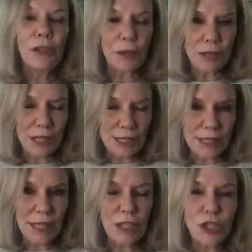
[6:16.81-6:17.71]
those
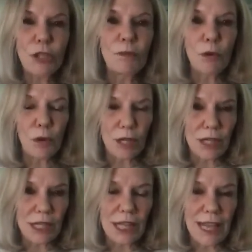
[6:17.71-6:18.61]
discussion board
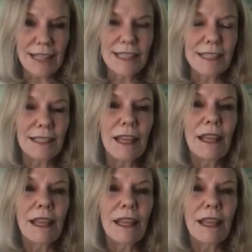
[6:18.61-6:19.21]
classes,